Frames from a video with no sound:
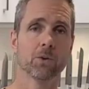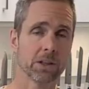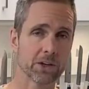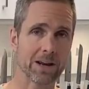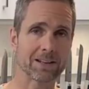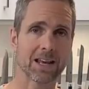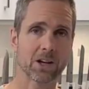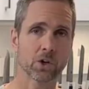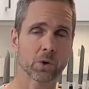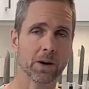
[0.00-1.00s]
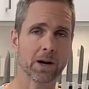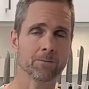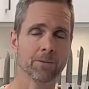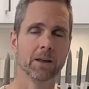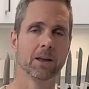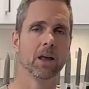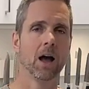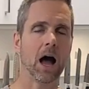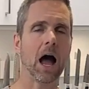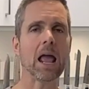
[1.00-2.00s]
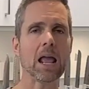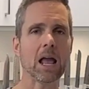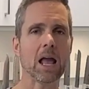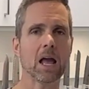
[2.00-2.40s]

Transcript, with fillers: a really great set of cookware, I